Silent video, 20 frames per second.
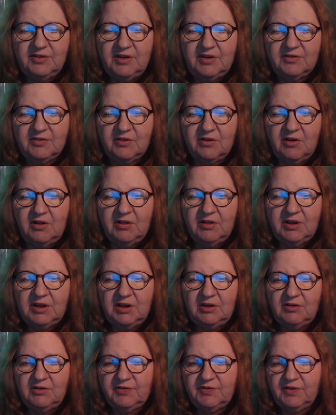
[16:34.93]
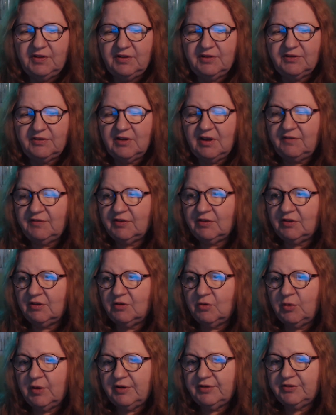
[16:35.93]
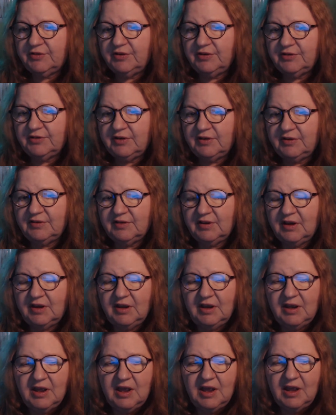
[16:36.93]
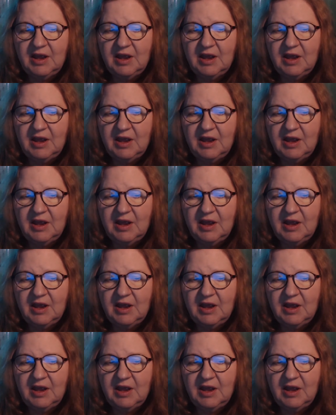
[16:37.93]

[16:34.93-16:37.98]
these are all huge philosophical questions, they say.